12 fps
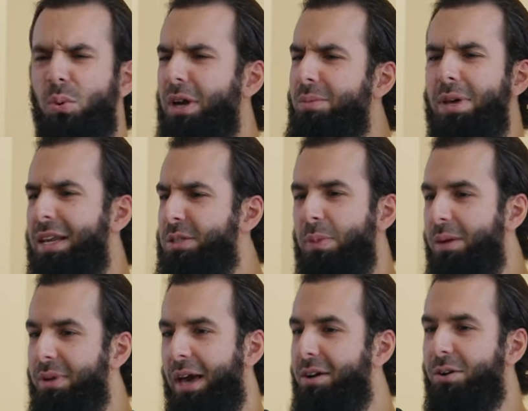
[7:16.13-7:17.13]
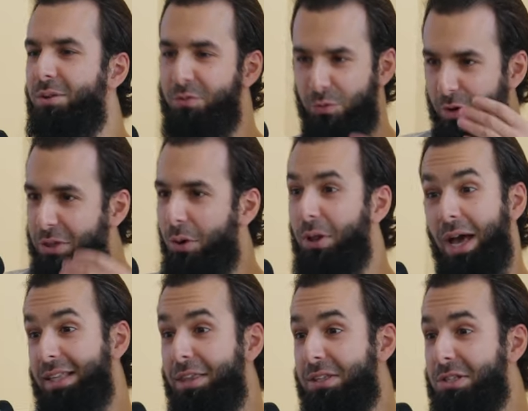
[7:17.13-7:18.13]
20 minutes, maybe, I don't know. If you read the whole
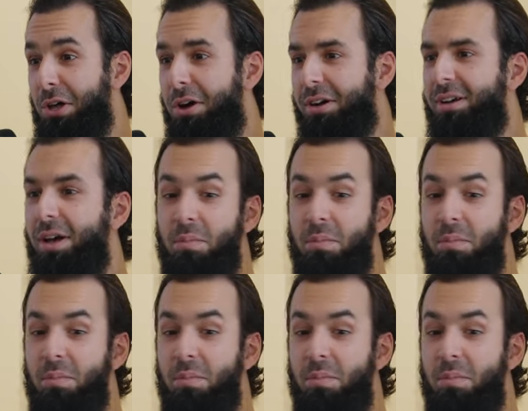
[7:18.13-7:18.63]
hadith, it's long.